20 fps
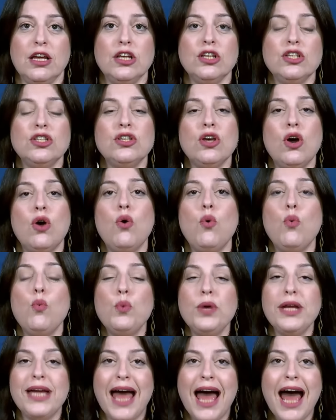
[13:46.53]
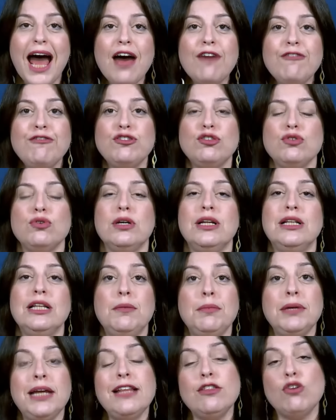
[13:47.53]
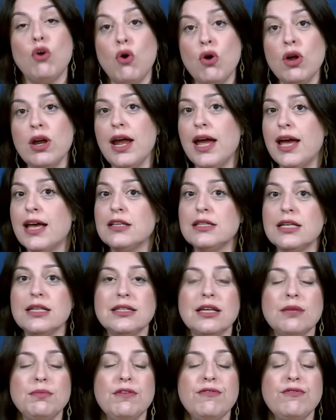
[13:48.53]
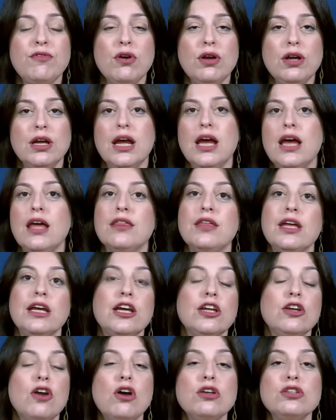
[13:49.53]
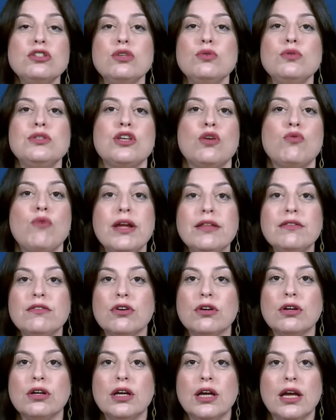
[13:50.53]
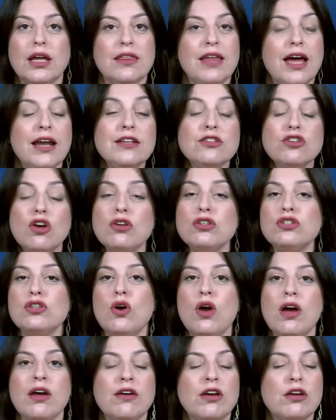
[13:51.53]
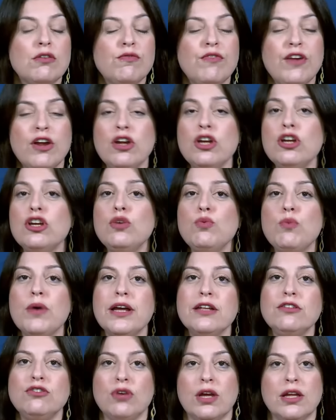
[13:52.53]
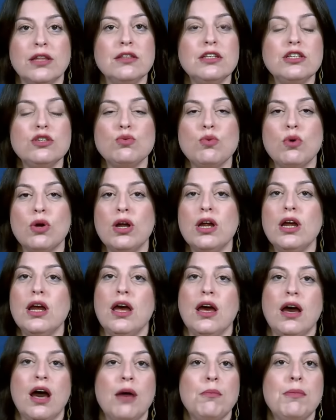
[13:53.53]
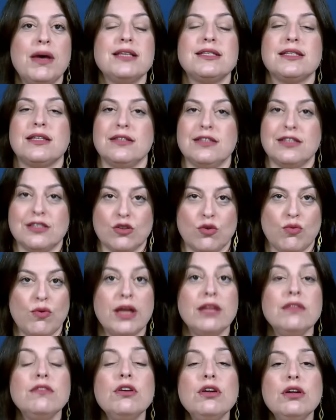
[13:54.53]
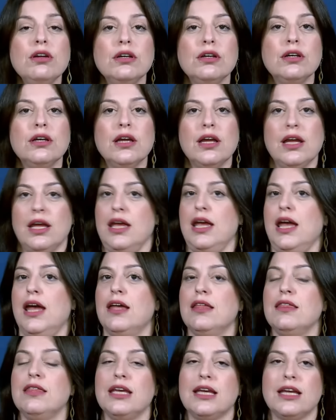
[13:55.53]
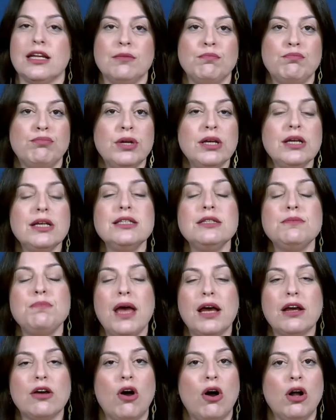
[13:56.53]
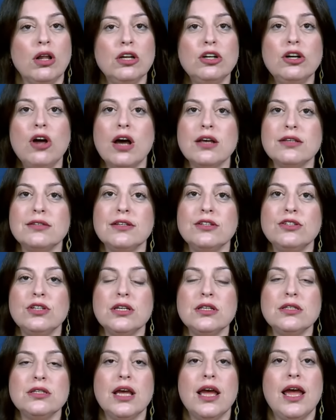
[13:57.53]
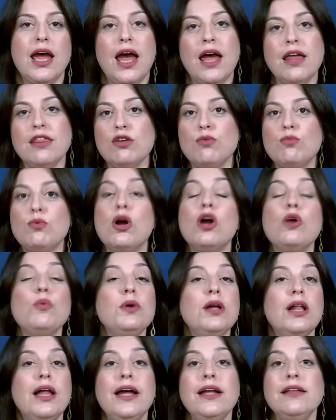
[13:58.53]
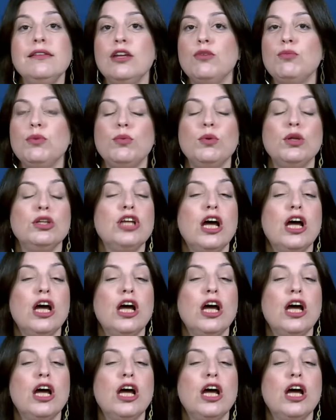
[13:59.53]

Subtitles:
So we have to eliminate, or as I said before, they can also surrender. That is also a very good way to end this war. Hamas can surrender, and they can bring us back all our hostages, and the war will end, and we will